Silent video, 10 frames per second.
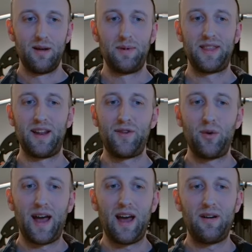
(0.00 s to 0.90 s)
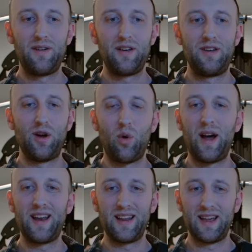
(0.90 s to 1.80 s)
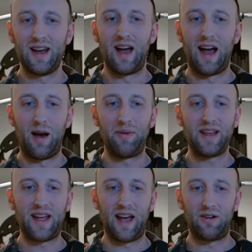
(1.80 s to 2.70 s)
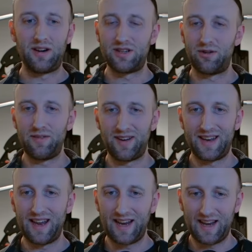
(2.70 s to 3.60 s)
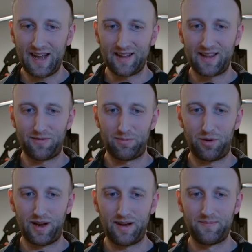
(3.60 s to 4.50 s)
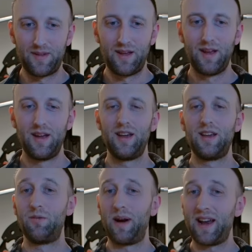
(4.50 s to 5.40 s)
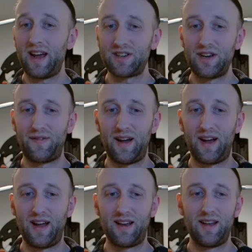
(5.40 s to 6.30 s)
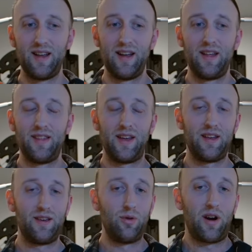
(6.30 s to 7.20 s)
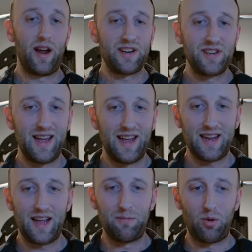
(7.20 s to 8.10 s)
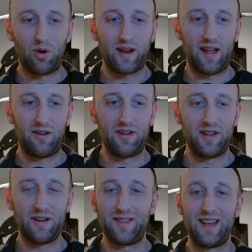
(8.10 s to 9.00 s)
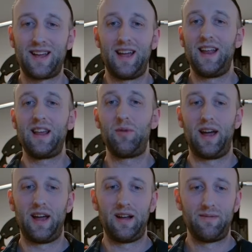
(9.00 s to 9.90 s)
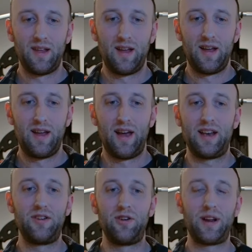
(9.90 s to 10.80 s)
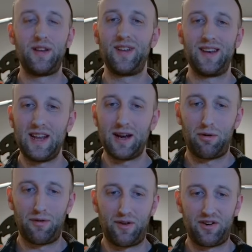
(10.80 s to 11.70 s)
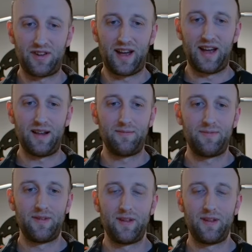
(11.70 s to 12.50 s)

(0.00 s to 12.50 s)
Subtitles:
But then if you have no idea how many calories you're even taking in at this point, you might actually find that you are actually taking in more calories than you think anyway, and you don't even need a reverse diet,